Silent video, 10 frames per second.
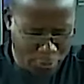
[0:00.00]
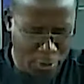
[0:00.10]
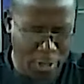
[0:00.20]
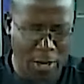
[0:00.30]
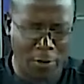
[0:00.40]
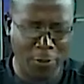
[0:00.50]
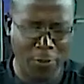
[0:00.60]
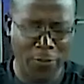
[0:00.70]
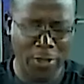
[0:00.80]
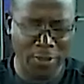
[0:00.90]
is on account
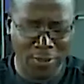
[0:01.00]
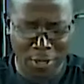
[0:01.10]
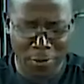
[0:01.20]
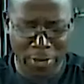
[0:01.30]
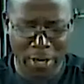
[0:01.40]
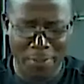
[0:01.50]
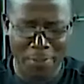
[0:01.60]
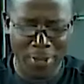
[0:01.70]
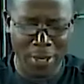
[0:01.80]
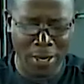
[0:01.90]
of this that we
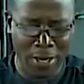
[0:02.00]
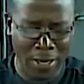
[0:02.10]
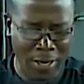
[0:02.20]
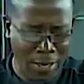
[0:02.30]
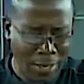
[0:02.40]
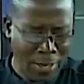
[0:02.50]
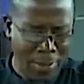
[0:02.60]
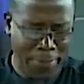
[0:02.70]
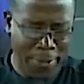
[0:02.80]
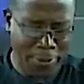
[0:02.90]
can
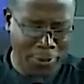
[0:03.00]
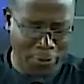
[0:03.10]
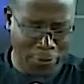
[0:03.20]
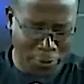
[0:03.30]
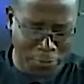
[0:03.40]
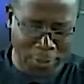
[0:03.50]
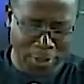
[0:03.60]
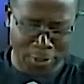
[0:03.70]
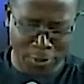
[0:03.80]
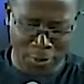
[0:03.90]
be part of this
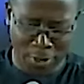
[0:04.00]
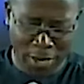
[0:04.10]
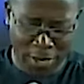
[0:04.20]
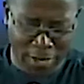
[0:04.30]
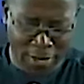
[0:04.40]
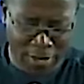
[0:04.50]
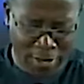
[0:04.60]
meeting today.